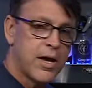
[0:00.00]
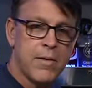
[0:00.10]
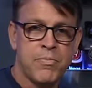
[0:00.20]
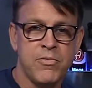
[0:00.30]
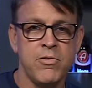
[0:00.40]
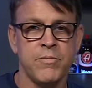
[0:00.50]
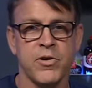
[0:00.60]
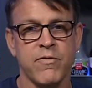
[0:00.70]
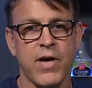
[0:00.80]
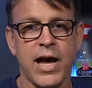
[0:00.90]
and boom,
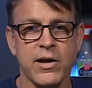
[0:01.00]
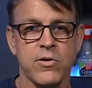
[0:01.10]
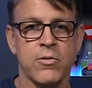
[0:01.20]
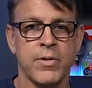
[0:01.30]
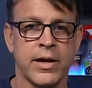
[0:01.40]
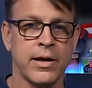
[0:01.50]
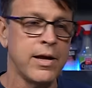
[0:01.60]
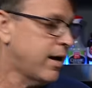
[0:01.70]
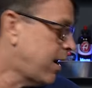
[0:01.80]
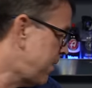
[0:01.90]
you're vacuuming.
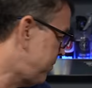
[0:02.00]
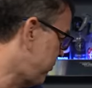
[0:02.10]
Uh,